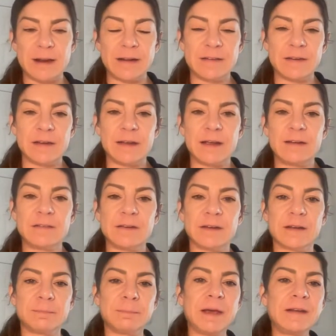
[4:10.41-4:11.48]
And it's
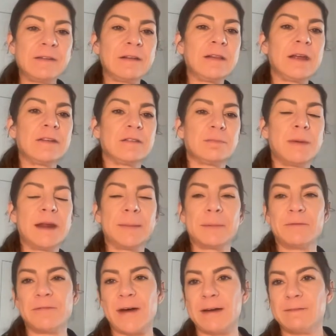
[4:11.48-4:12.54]
made up
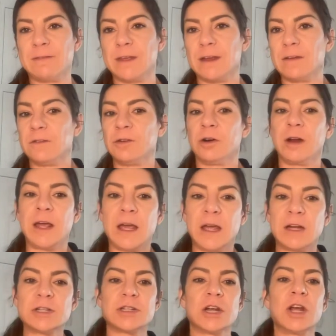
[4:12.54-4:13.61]
of five things: your
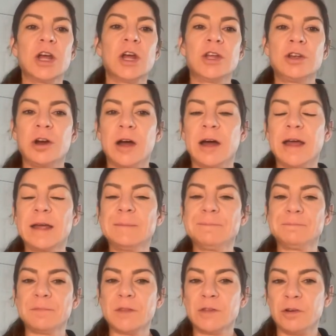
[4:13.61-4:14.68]
age, your height,
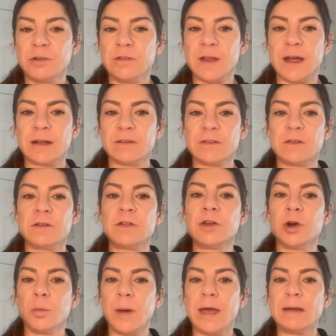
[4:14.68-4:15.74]
your sex,
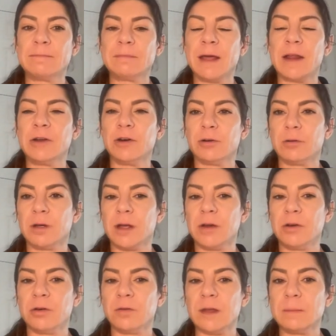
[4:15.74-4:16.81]
your weight, and your
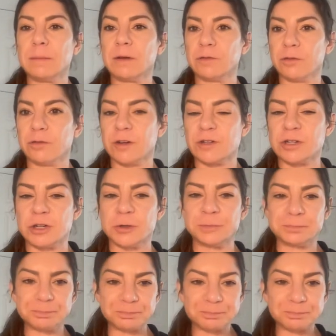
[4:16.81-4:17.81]
lean muscle tissue.